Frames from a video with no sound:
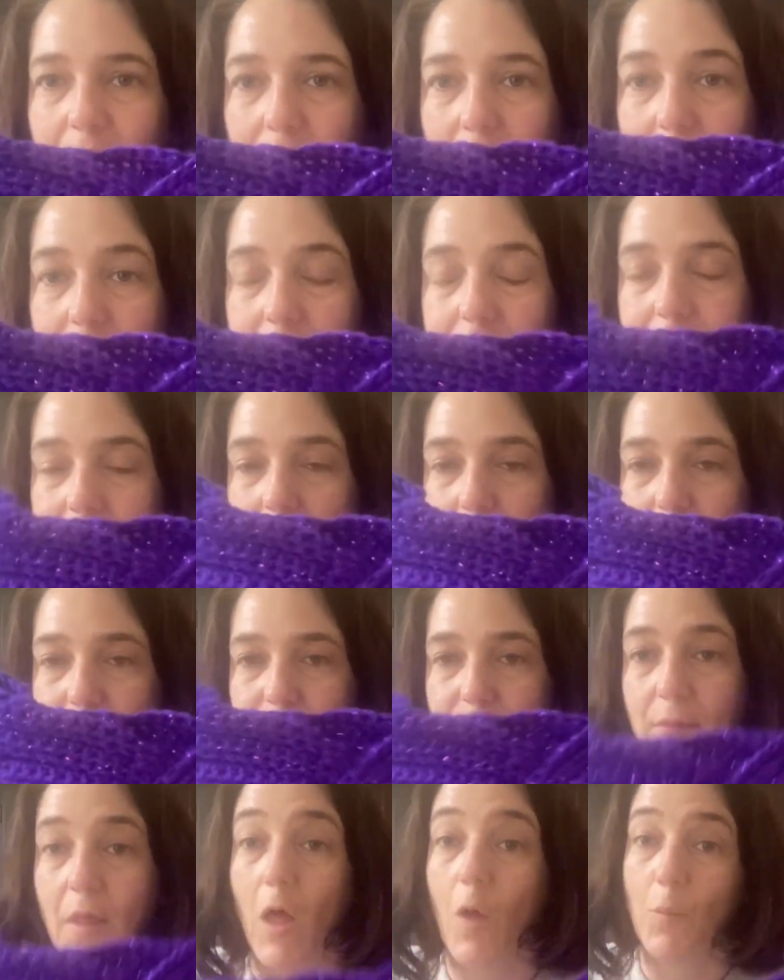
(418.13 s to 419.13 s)
It's
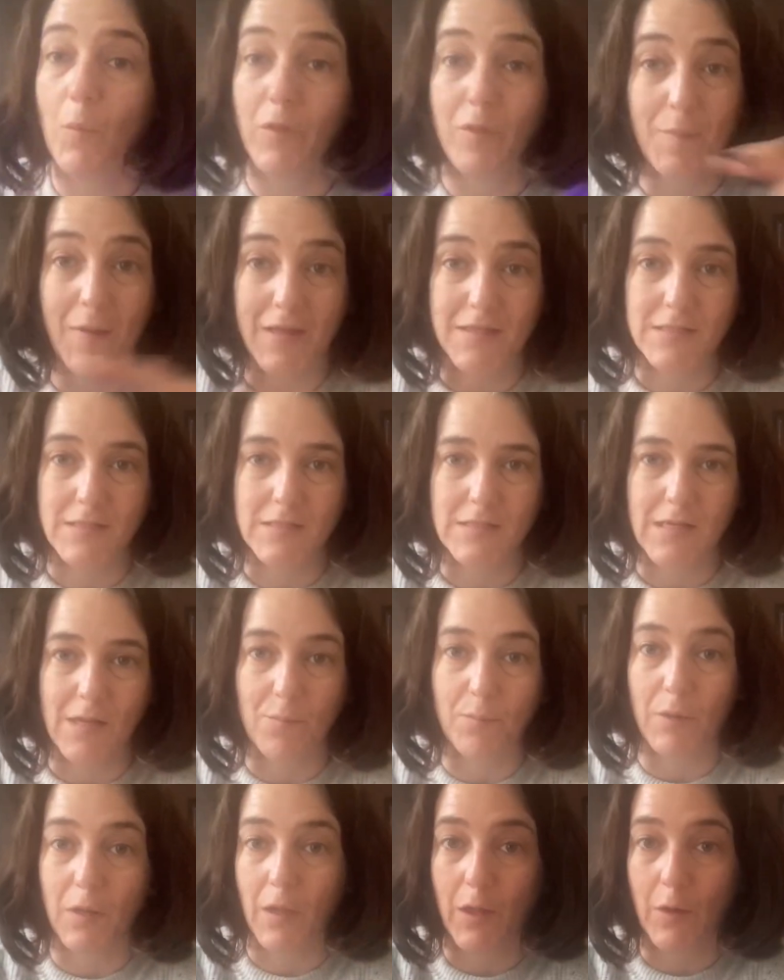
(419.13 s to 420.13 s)
I'll put the pattern
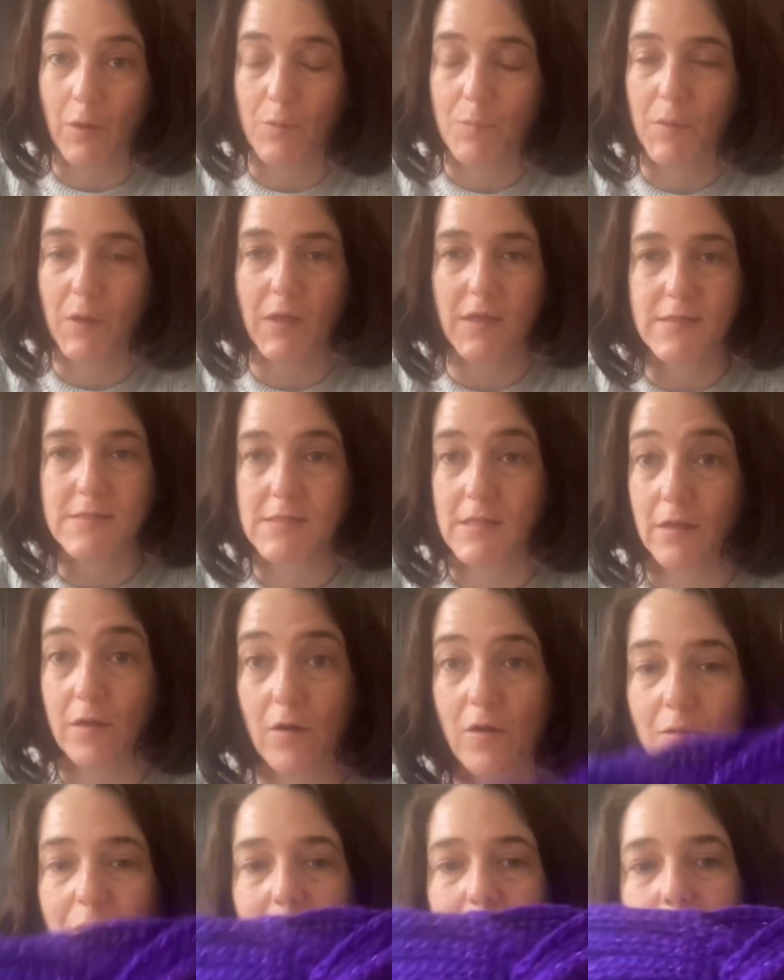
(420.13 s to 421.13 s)
down below because I
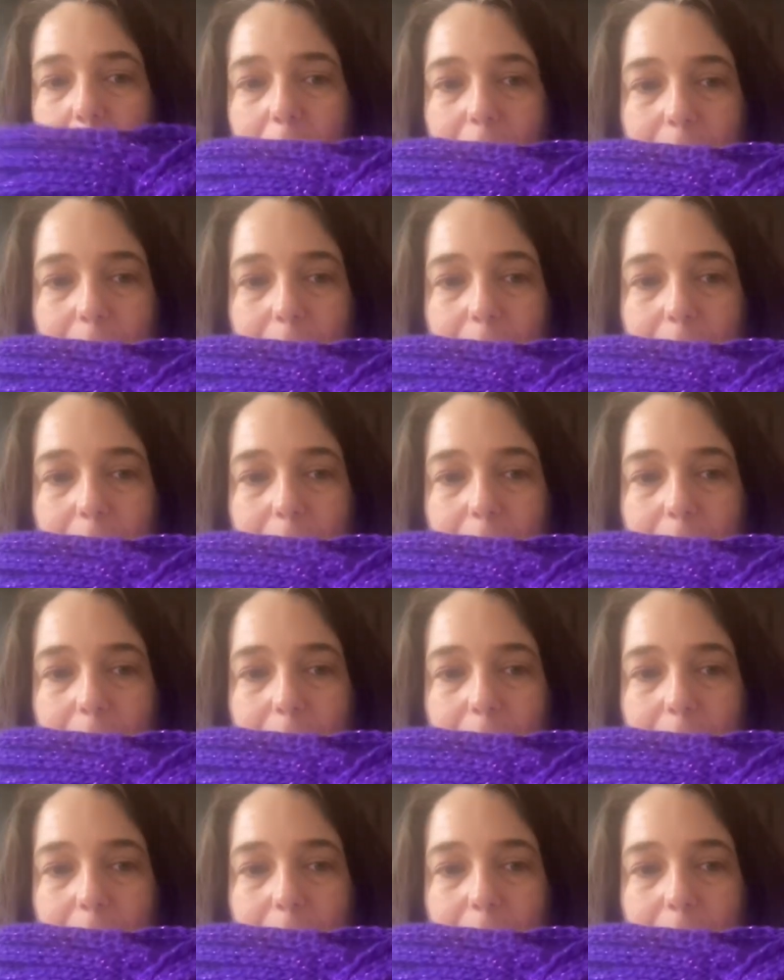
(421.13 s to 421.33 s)
can't remember